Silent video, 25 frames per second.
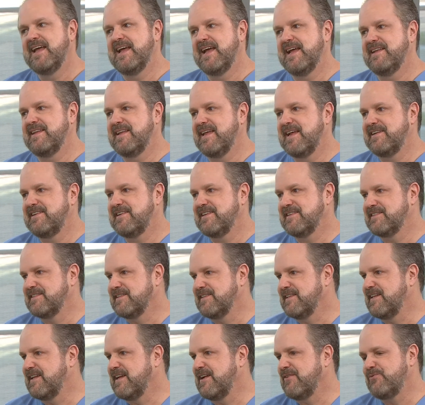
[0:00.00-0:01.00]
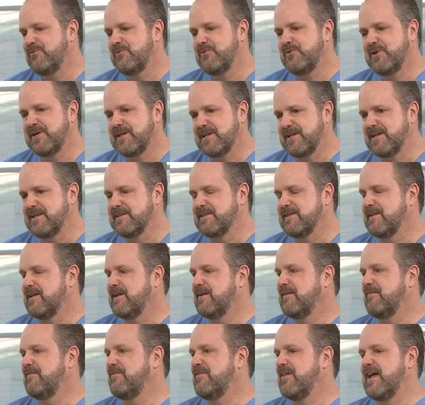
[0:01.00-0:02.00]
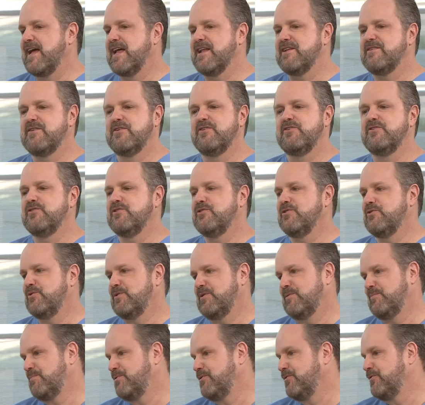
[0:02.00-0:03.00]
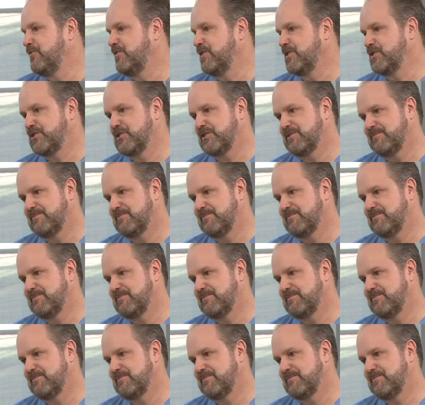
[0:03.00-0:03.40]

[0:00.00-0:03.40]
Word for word: and they just really love that new improved vision.